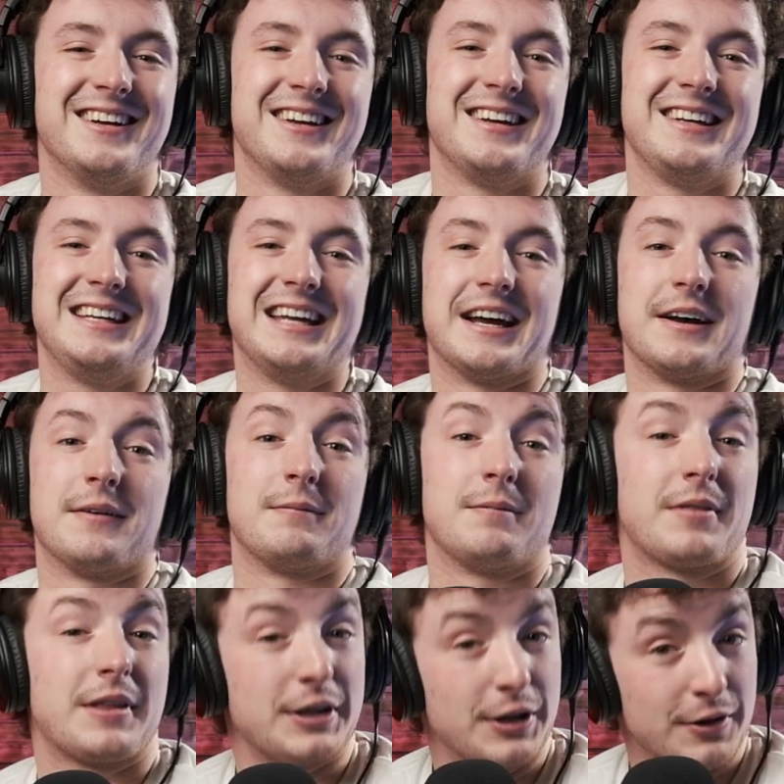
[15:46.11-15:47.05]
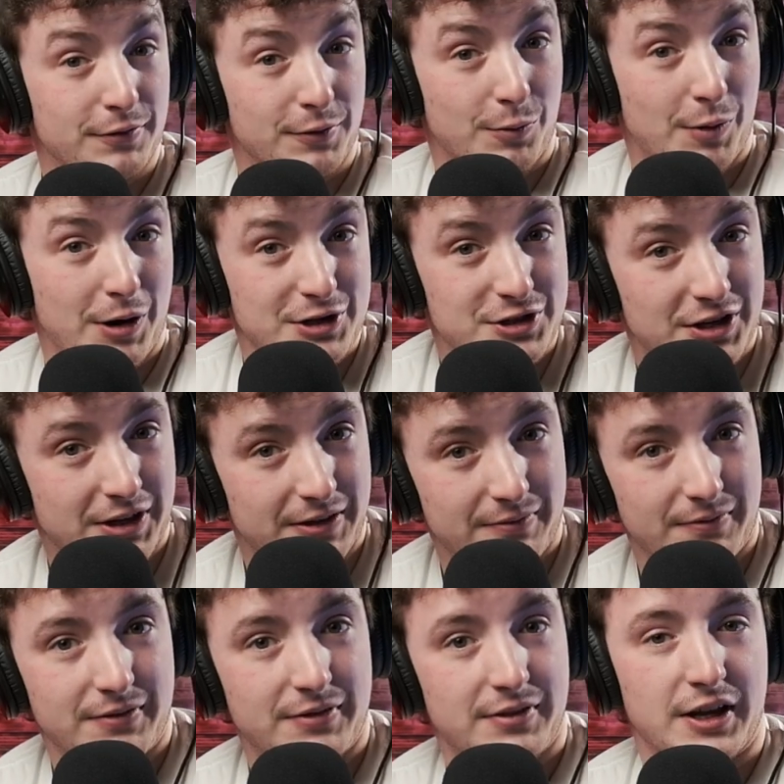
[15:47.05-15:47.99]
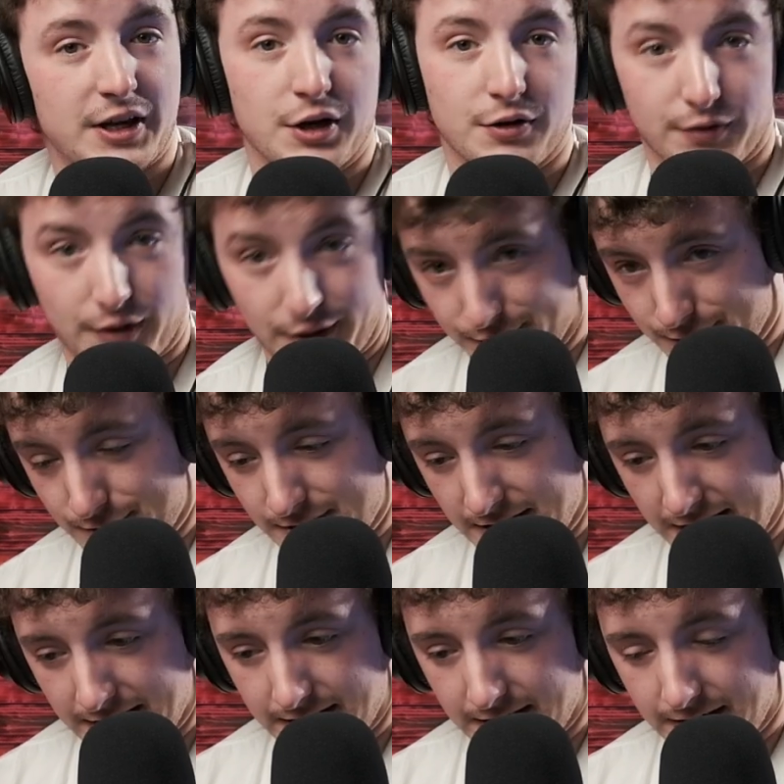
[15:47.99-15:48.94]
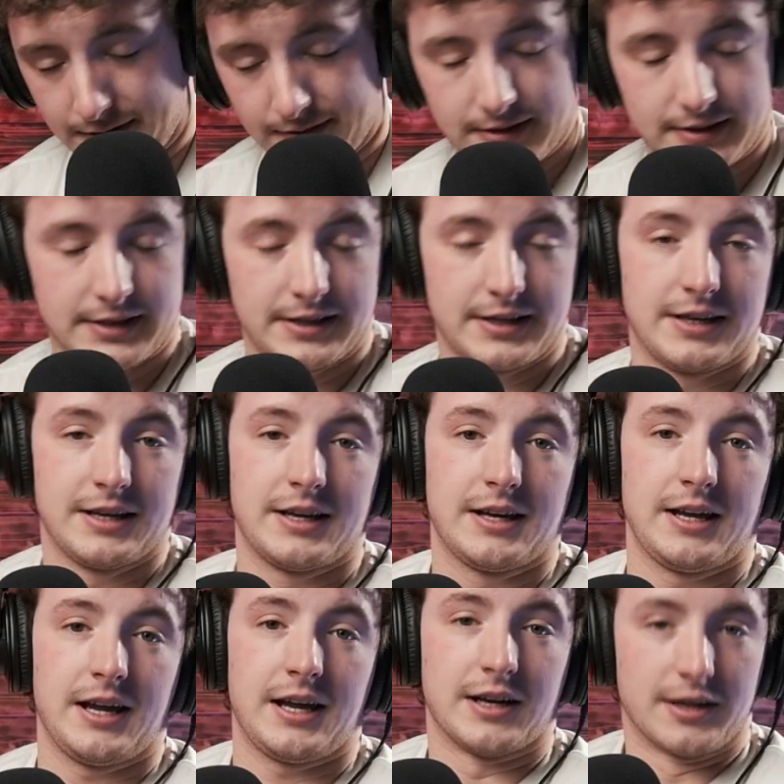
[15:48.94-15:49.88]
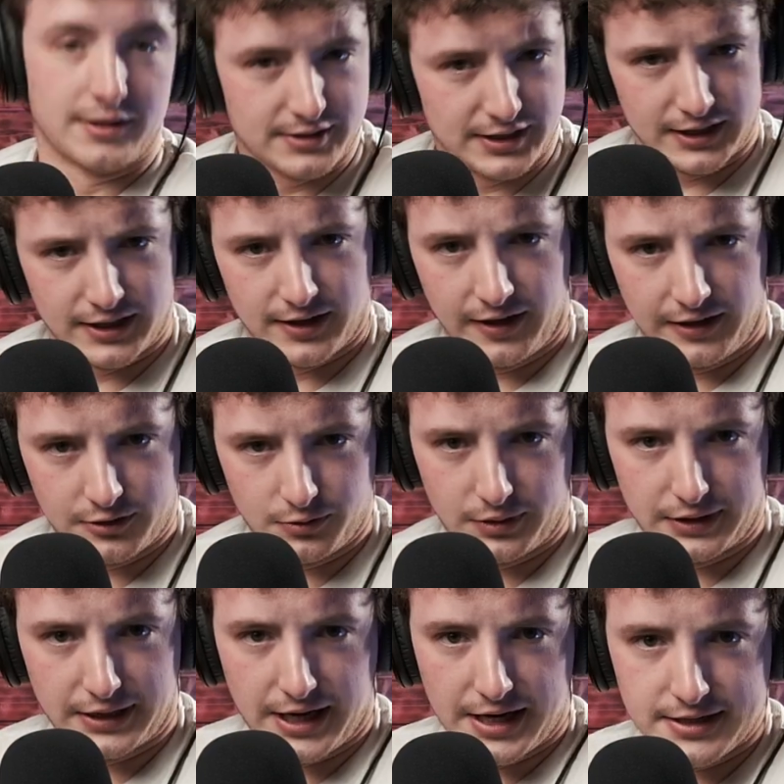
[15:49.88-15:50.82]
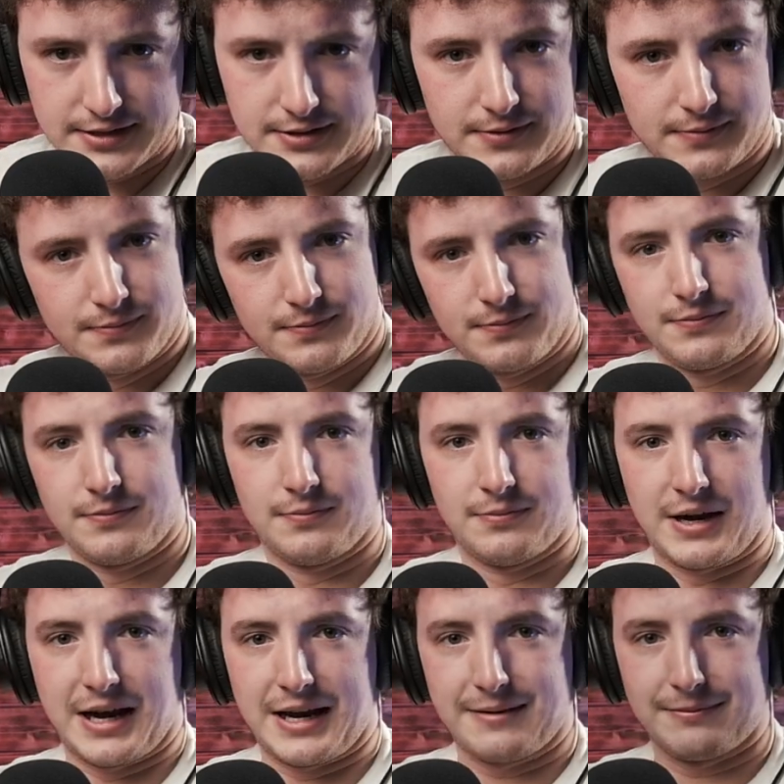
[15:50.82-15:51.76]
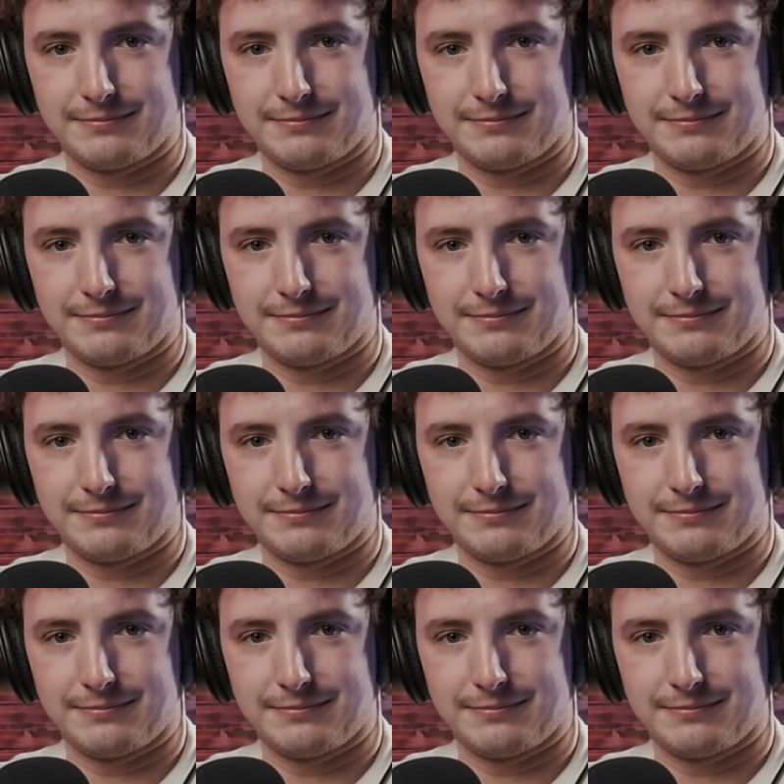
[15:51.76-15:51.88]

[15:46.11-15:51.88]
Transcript: yeah, thank you for watching. Thank you for understanding. And I'll see you in the next one, guys. Bye.